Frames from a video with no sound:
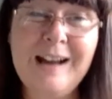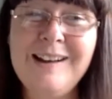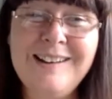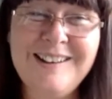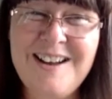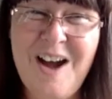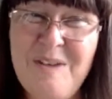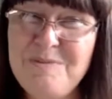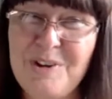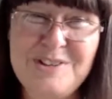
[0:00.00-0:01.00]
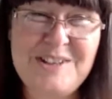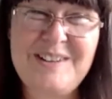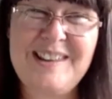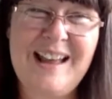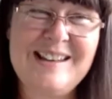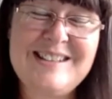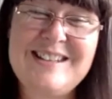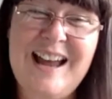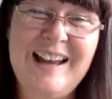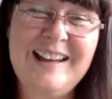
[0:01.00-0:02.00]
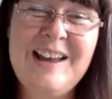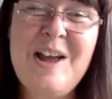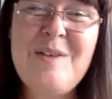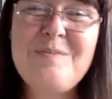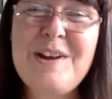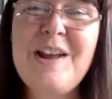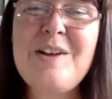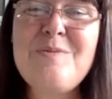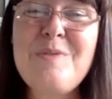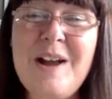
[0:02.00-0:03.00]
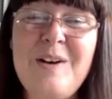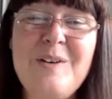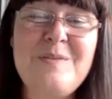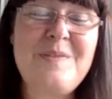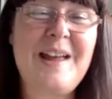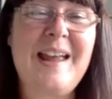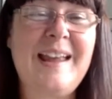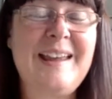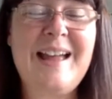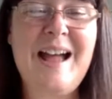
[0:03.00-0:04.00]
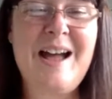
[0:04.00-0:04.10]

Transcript: I'm not doing that today but I will be.